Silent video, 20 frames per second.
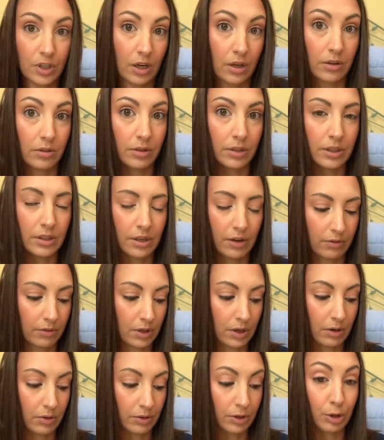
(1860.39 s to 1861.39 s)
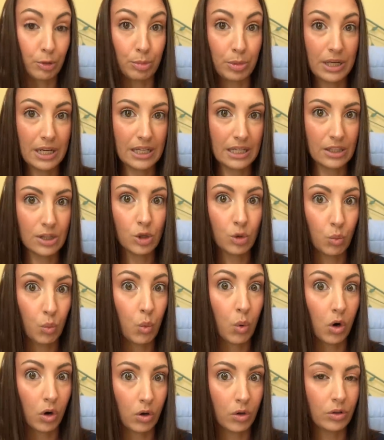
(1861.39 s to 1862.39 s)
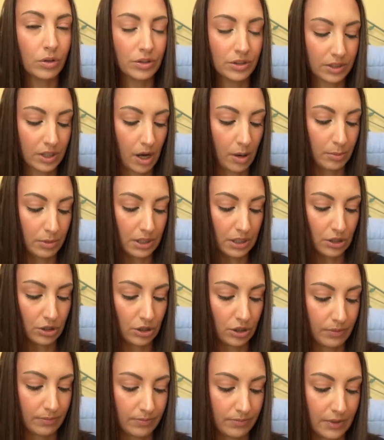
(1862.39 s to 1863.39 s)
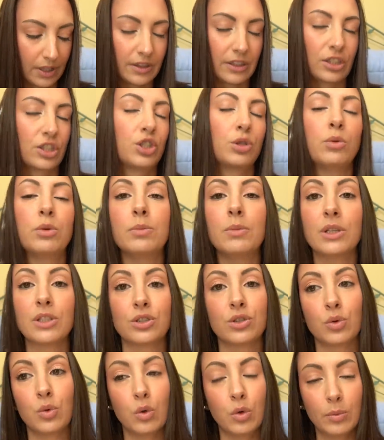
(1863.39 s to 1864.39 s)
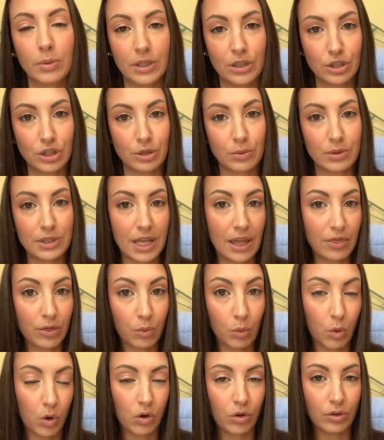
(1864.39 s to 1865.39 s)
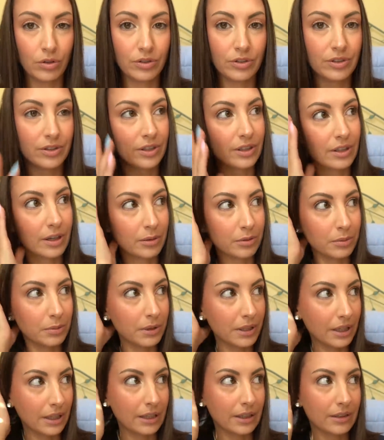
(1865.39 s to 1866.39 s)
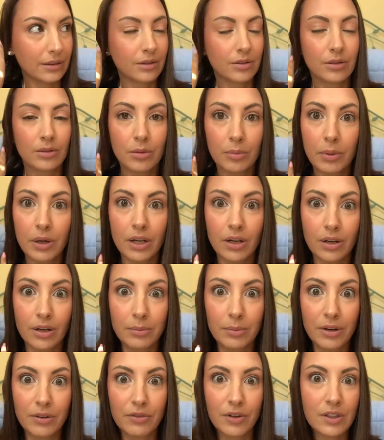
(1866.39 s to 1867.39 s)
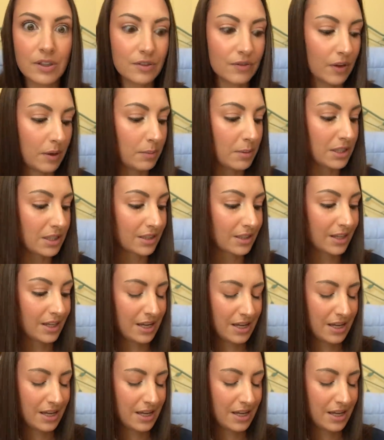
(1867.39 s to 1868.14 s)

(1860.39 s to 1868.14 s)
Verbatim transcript: Ireland every year and competing in the world's competition. And like she would miss school because she was at the world's, and I would be like, oh my god, my friend's famous.